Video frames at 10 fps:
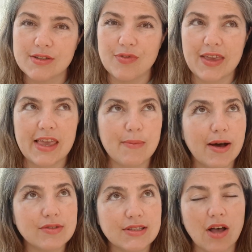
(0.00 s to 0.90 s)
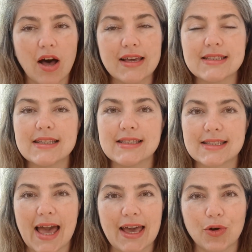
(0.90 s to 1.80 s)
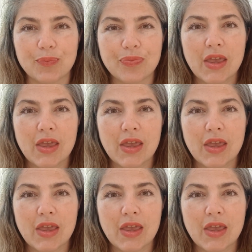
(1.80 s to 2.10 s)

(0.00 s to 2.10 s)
and thinking about size and scale.